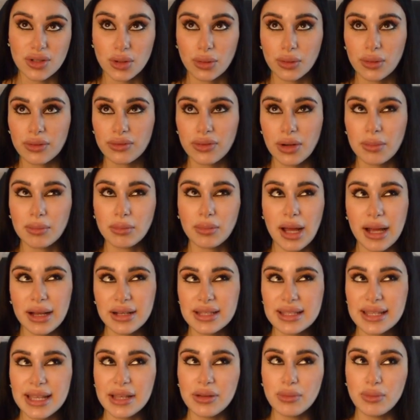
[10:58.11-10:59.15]
So from,
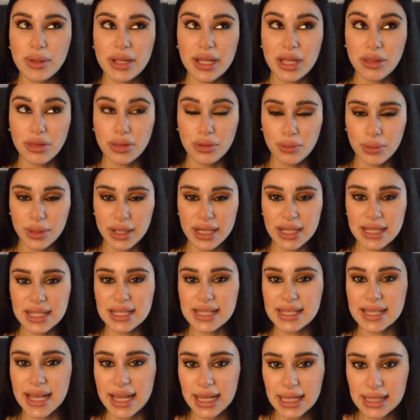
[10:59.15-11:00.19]
I'd say, week 3 to
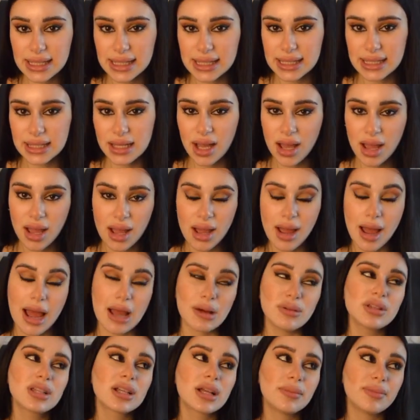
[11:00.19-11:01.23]
6, I
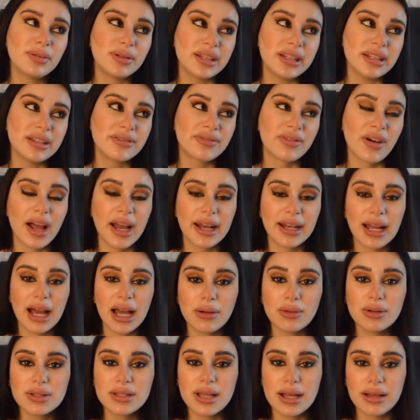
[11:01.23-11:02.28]
was completely fine.
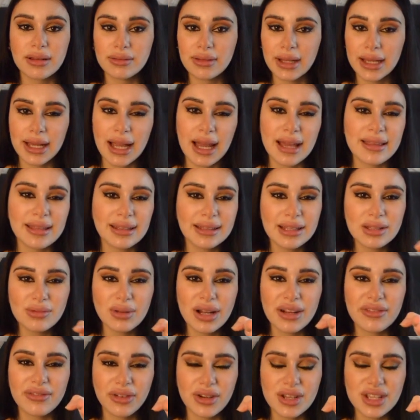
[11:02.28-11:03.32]
was like, I think that's when
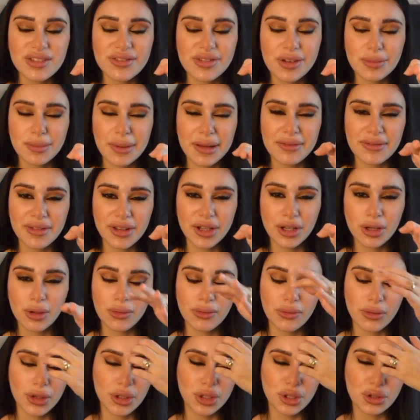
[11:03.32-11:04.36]
I first filmed my video
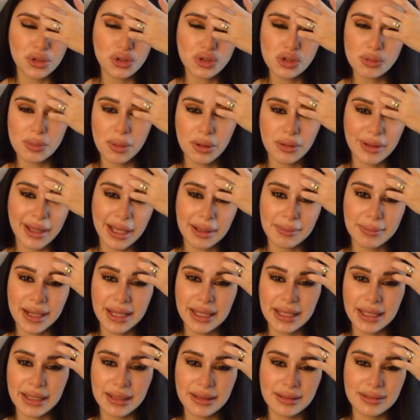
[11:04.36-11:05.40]
for YouTube about like
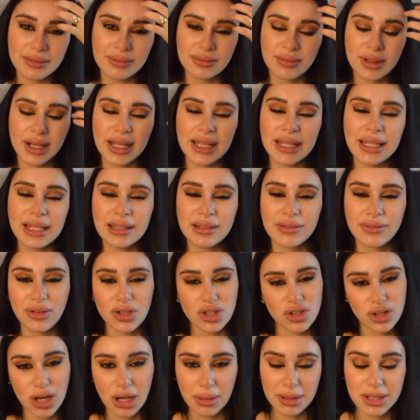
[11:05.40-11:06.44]
what I eat the
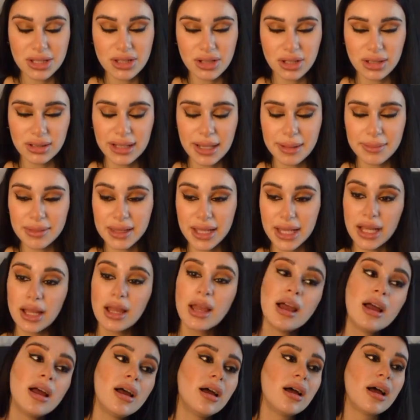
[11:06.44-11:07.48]
first trimester type thing.
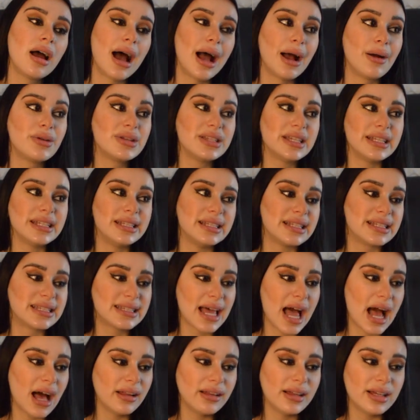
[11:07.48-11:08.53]
I was eating
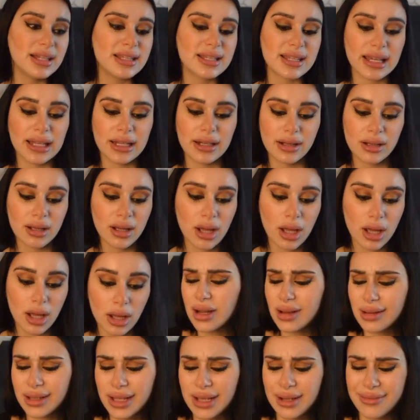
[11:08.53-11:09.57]
salads and
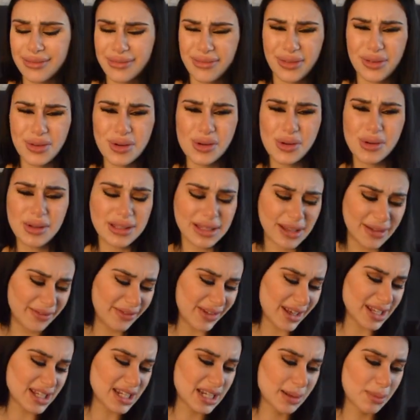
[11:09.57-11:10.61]
fruits and
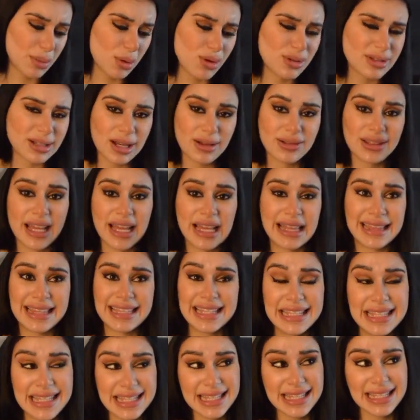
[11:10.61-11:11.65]
vegetables, and I was like,
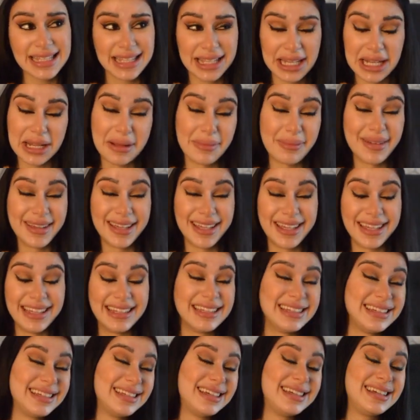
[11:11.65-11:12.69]
this is gonna be
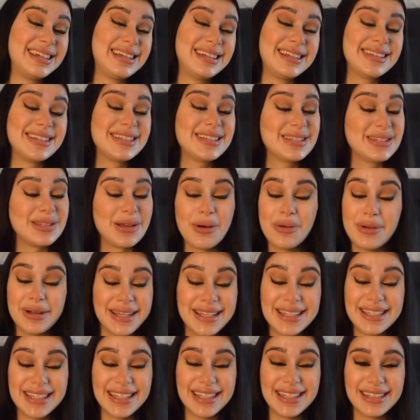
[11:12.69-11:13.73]
so
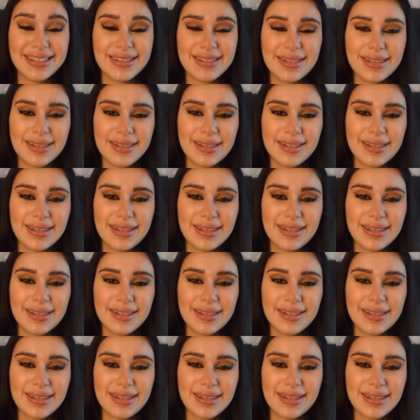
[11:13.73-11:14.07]
easy.